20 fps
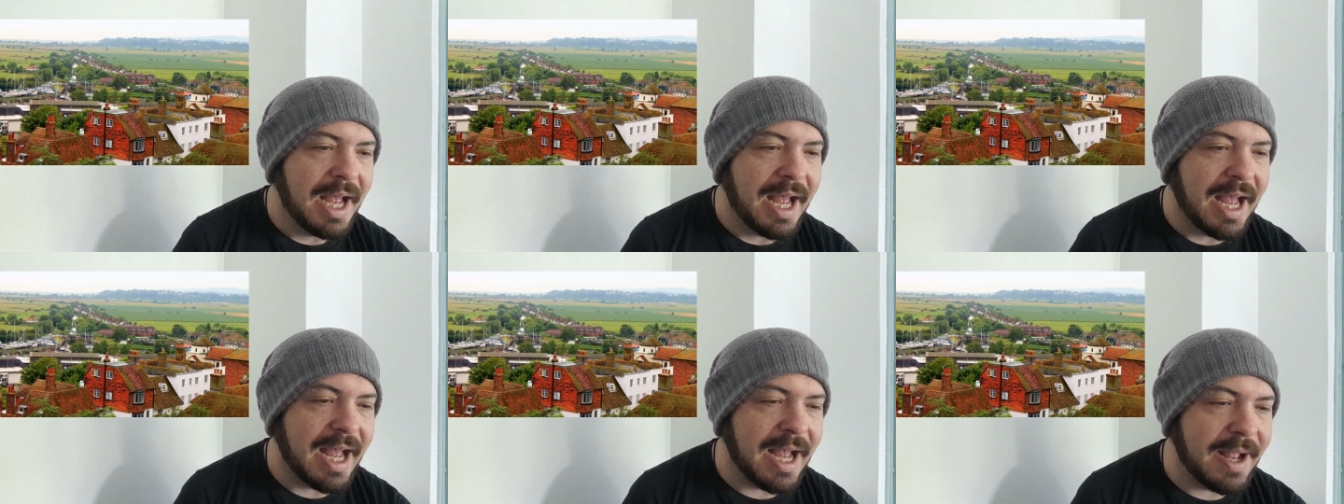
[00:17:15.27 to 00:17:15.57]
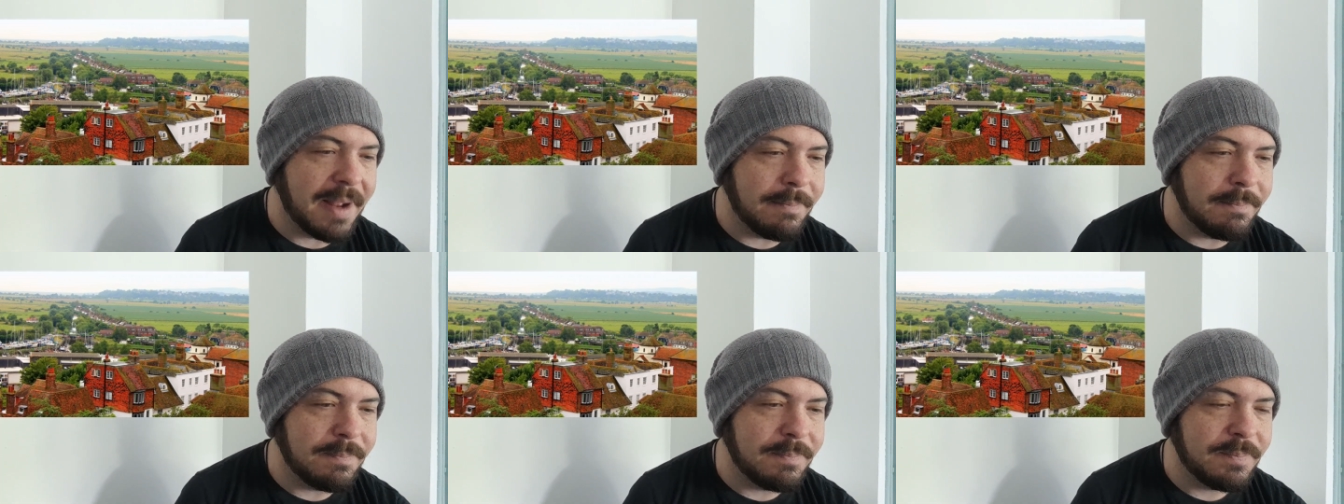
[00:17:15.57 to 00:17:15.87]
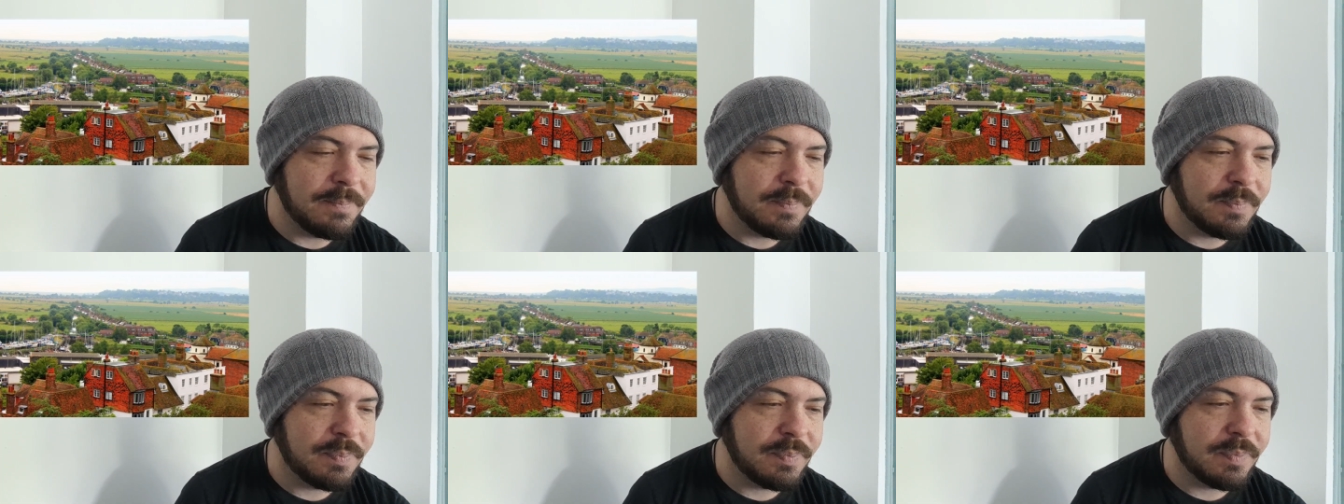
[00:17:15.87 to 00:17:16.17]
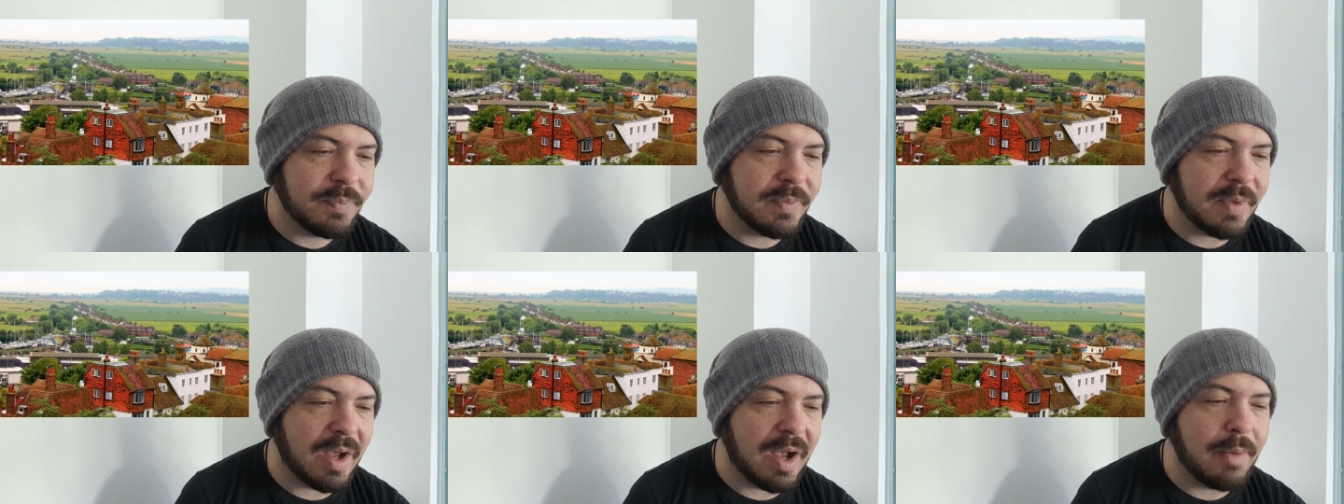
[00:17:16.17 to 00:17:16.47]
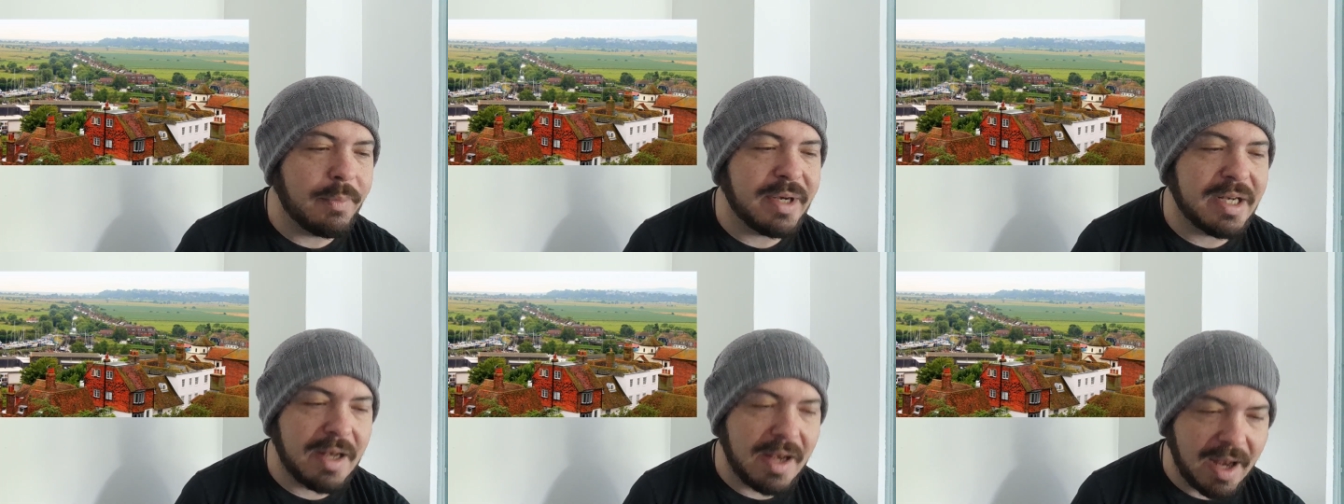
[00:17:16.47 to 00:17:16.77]
I
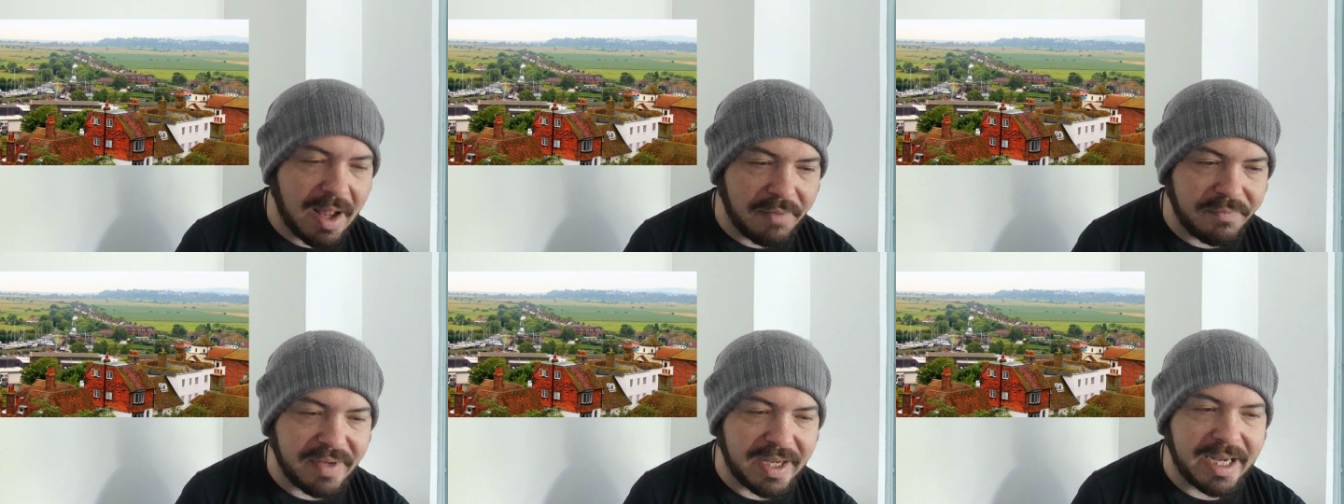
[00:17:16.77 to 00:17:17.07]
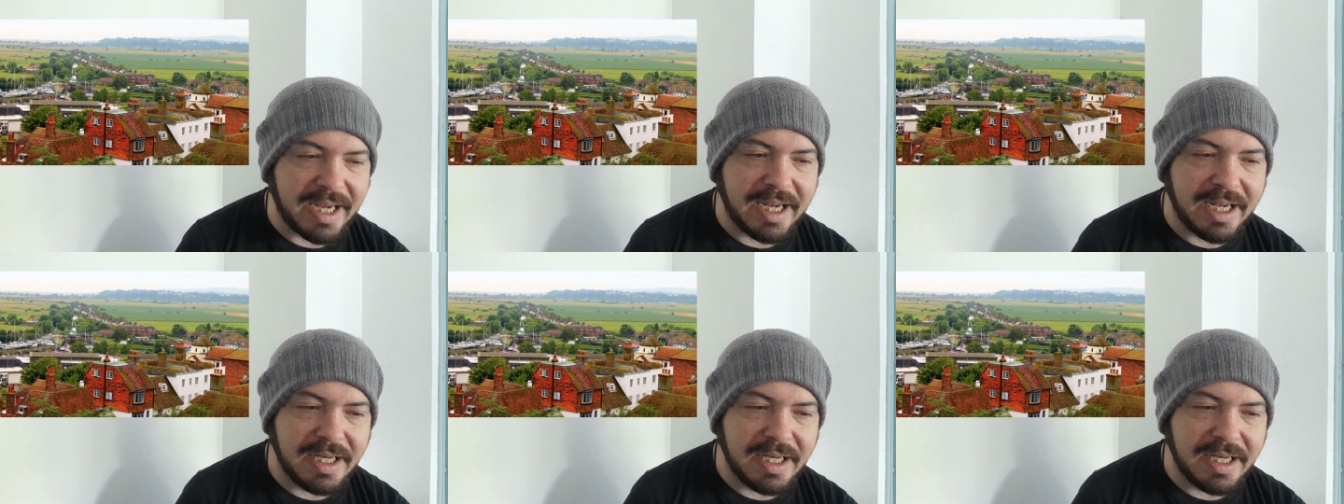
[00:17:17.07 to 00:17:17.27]
would love it